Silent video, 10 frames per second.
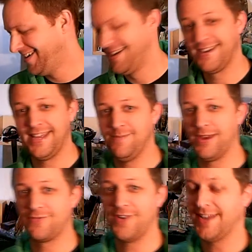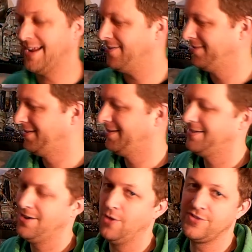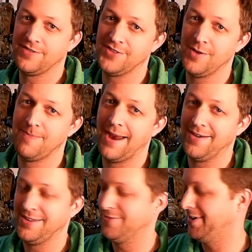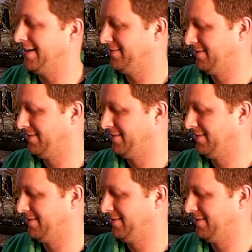Guinea pig's freaking out. Obviously there's no barrel in it right now.